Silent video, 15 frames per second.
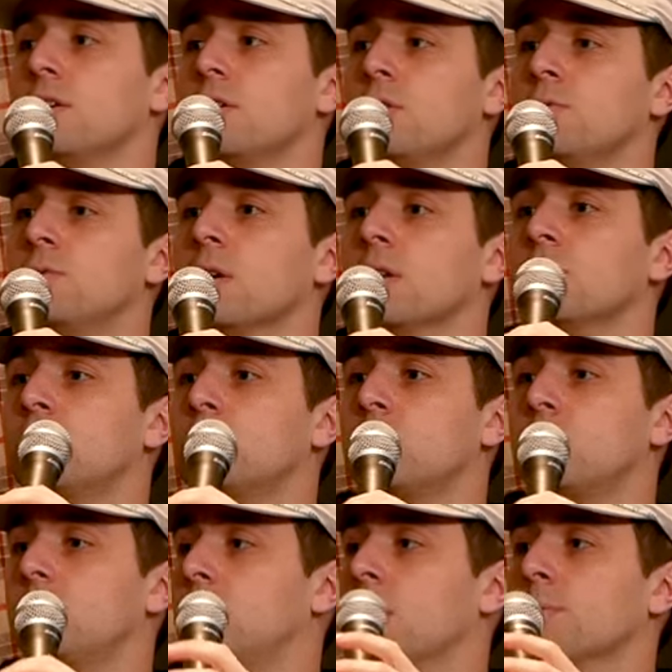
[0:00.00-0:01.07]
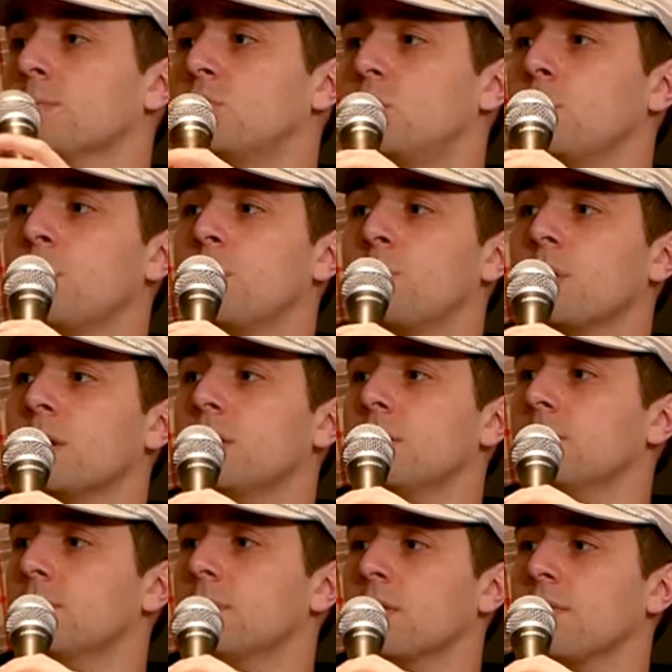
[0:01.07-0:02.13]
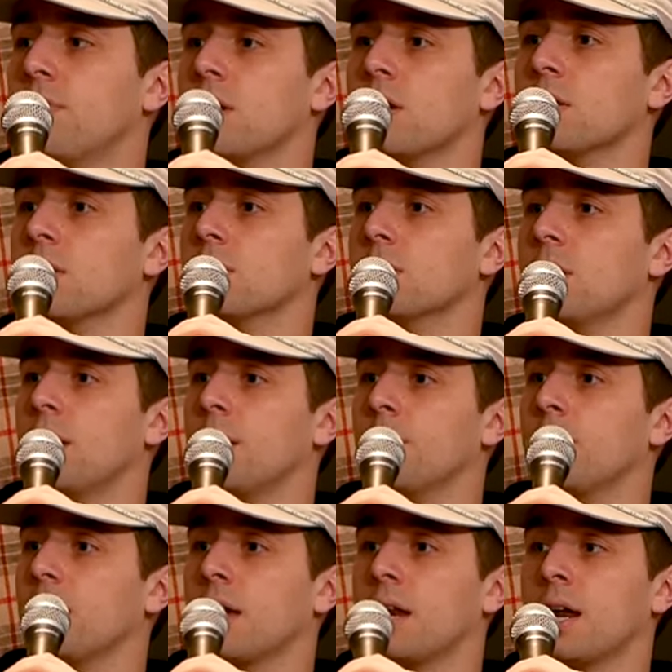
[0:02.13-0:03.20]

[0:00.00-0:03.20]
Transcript: you dumb, stupid brain motherfucker. I'm like, and